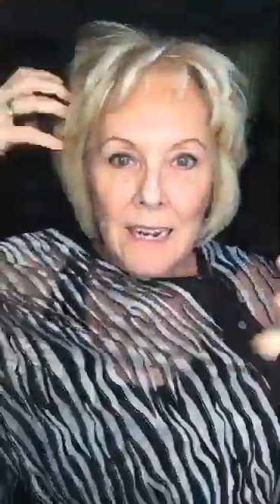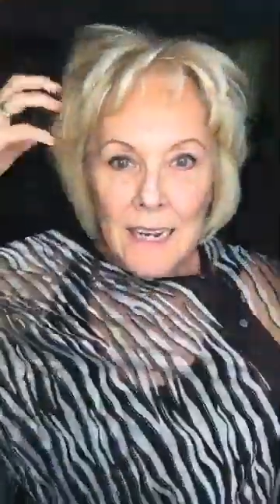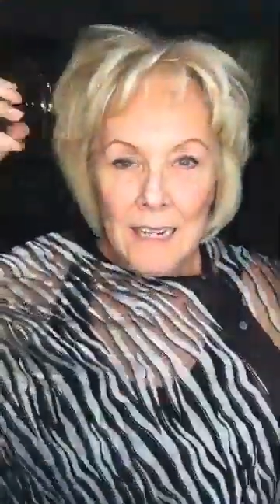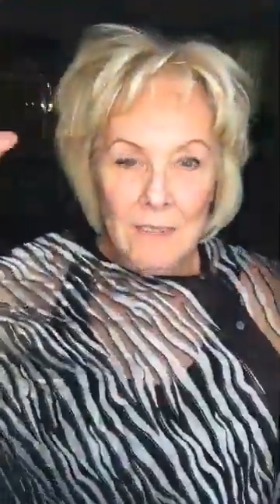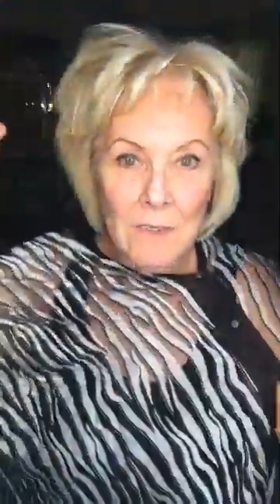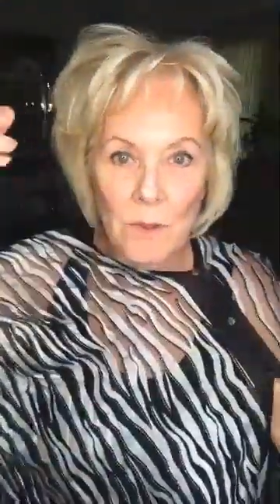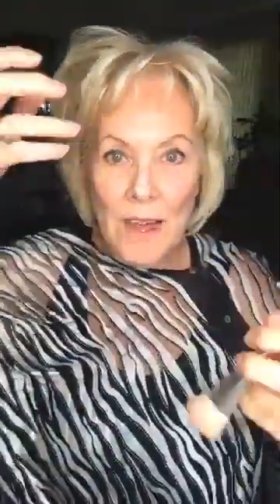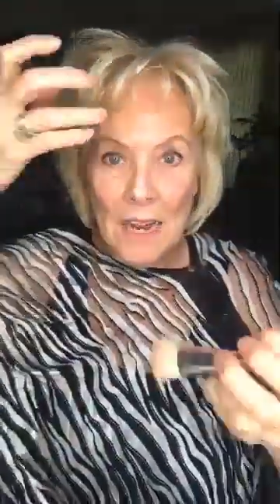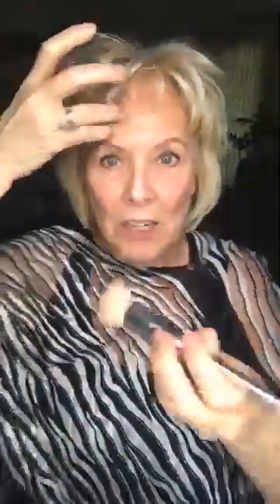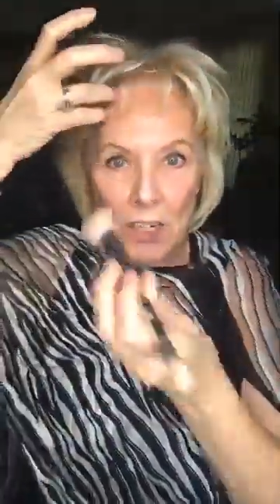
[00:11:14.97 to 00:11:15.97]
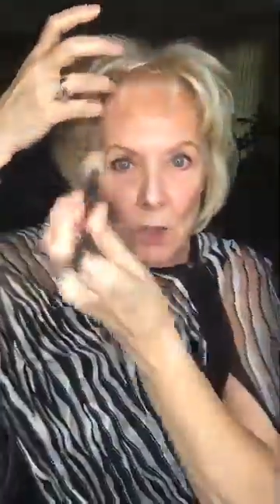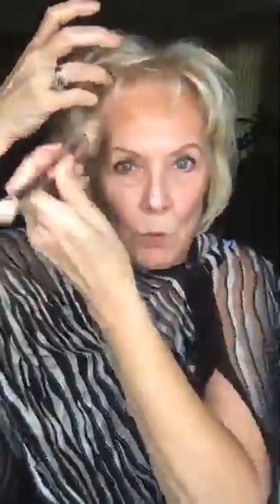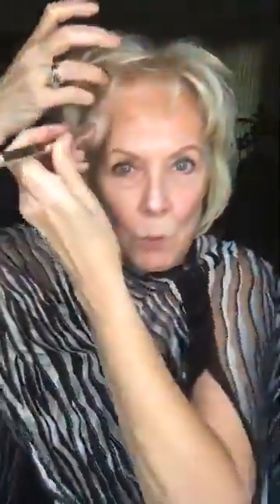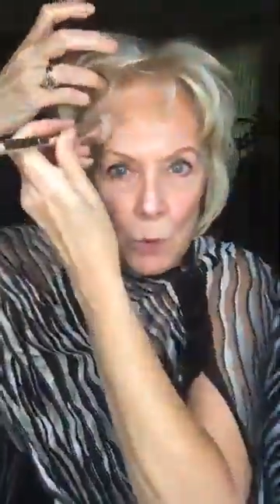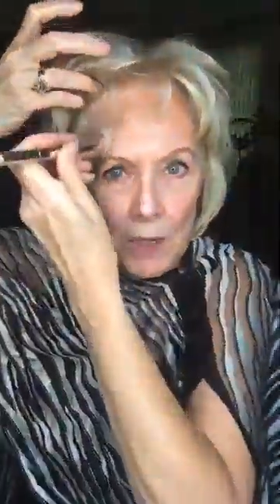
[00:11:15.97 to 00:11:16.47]
and so that just
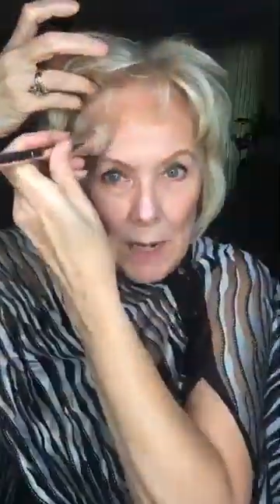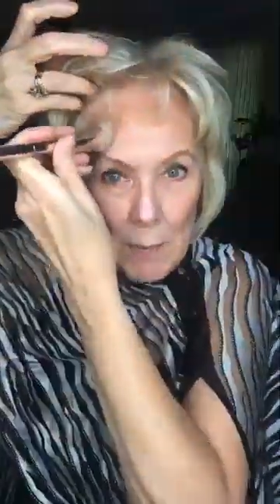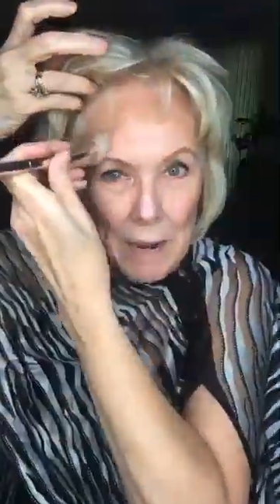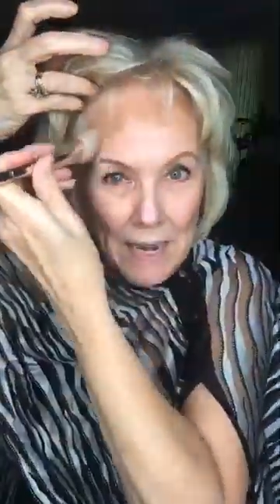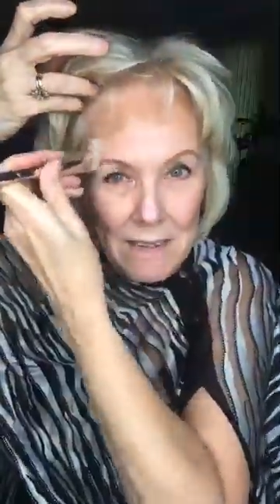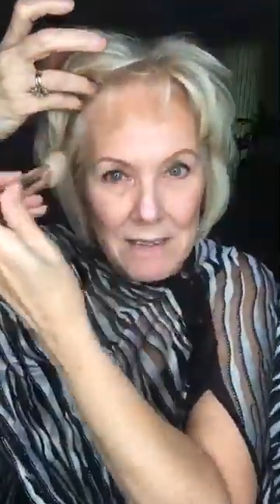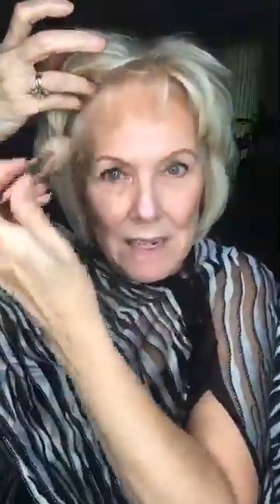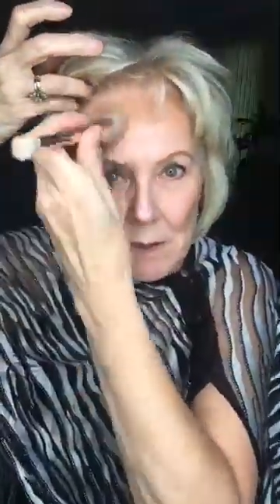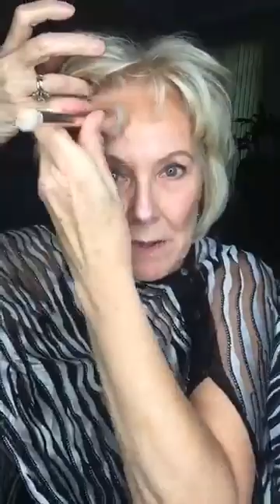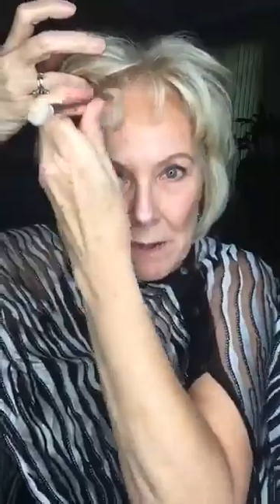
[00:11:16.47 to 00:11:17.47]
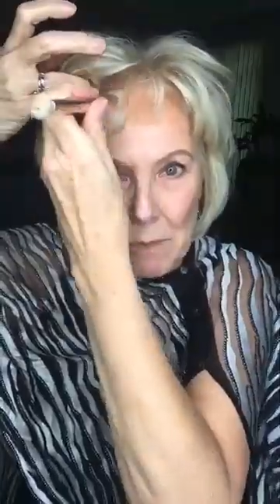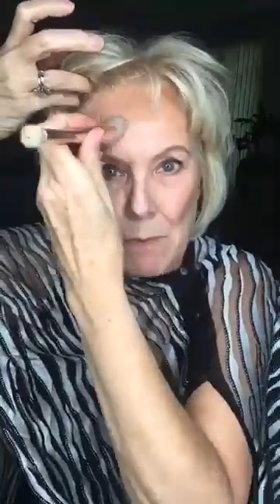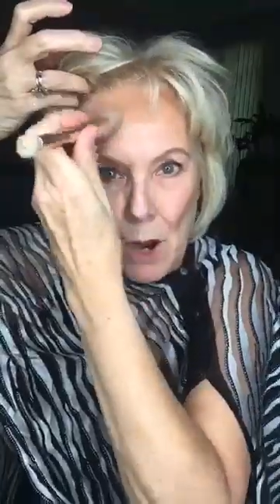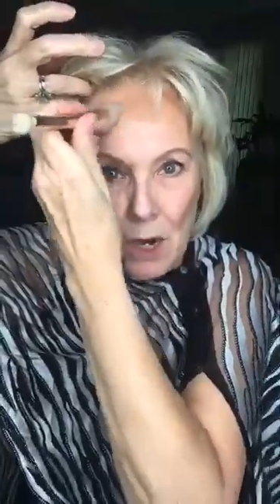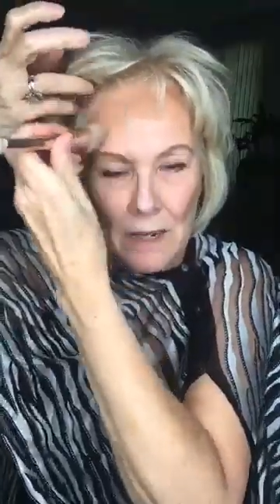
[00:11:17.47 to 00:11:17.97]
really makes it
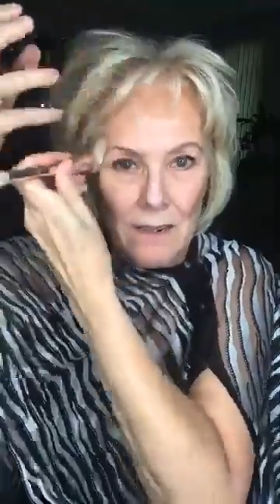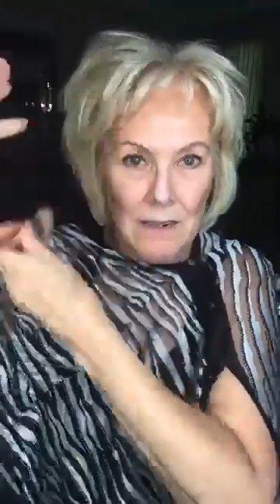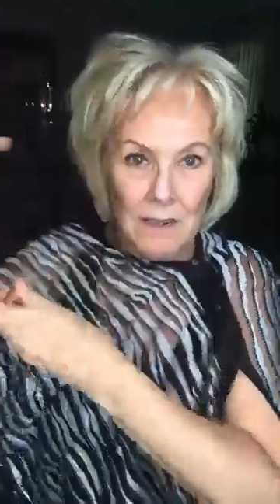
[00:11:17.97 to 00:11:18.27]
smaller.